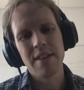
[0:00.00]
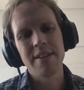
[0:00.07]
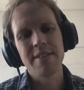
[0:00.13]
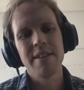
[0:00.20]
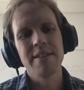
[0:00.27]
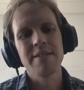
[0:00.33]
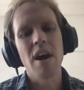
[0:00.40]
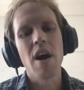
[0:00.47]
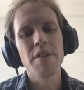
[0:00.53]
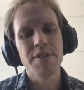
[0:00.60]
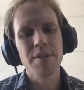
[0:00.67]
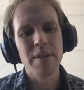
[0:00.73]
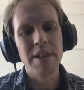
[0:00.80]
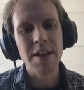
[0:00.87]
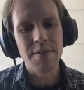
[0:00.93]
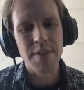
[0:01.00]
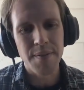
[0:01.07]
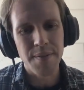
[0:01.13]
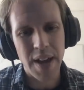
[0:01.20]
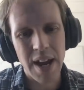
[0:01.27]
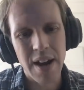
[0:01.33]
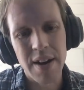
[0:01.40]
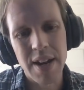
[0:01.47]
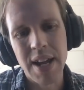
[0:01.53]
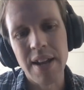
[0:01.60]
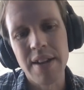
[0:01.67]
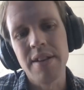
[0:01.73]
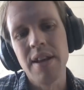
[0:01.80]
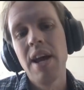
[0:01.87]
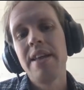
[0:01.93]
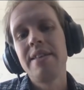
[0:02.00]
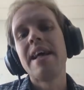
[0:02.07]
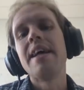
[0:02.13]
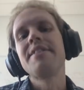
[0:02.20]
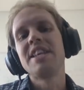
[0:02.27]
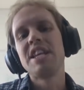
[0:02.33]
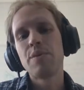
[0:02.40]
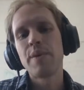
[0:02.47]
this thing also leaves invariant density